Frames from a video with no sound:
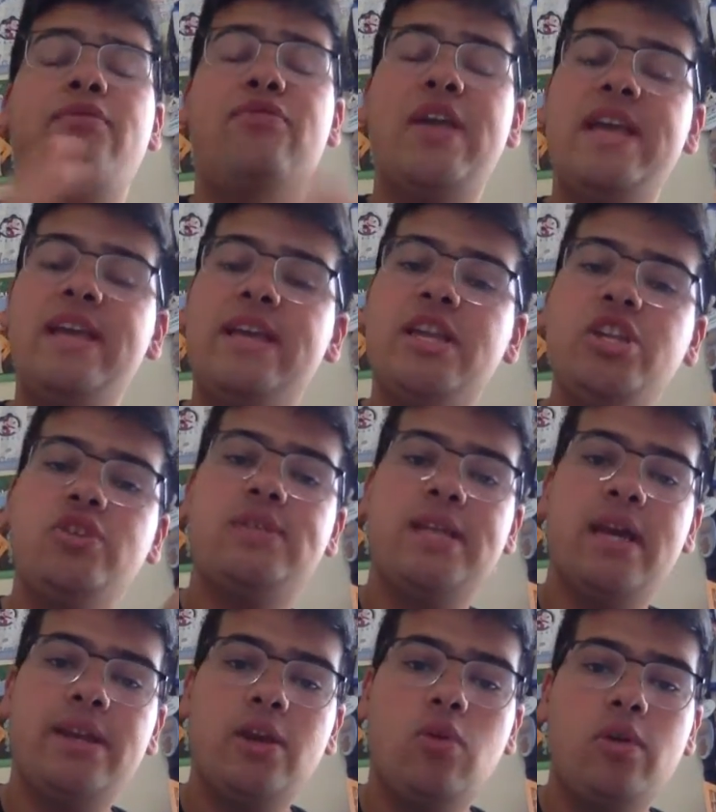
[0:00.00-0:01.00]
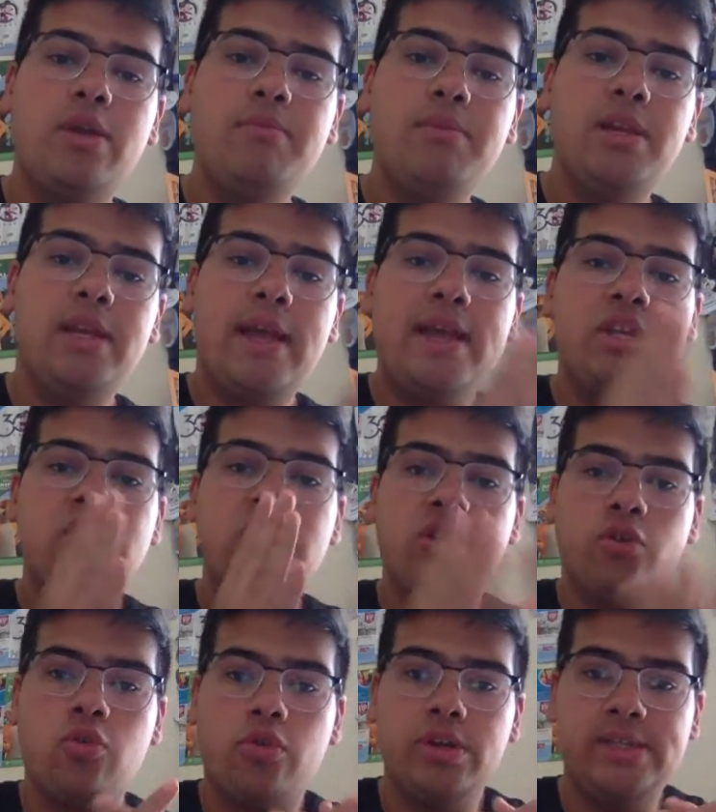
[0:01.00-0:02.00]
they can use technical communication
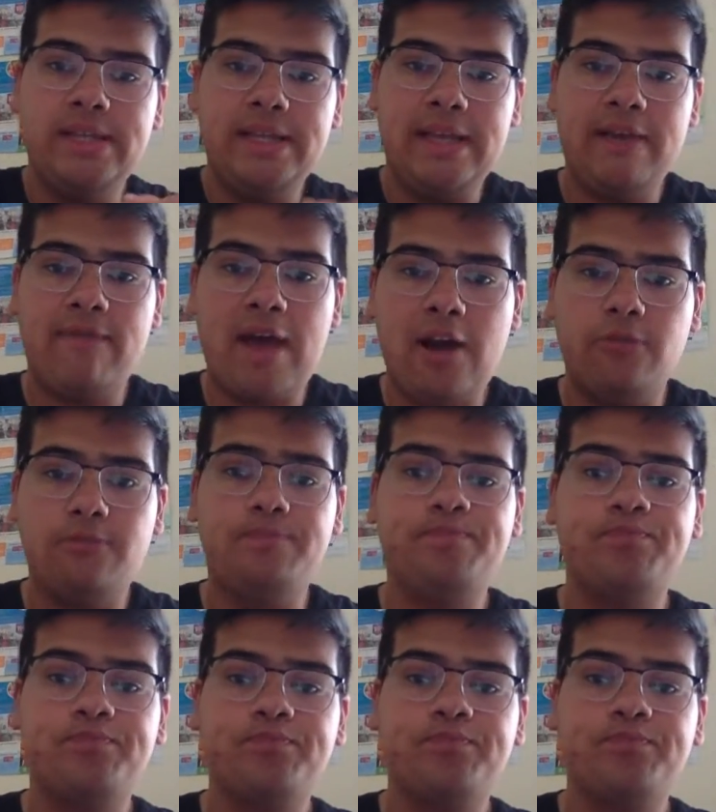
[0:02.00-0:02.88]
in order to give out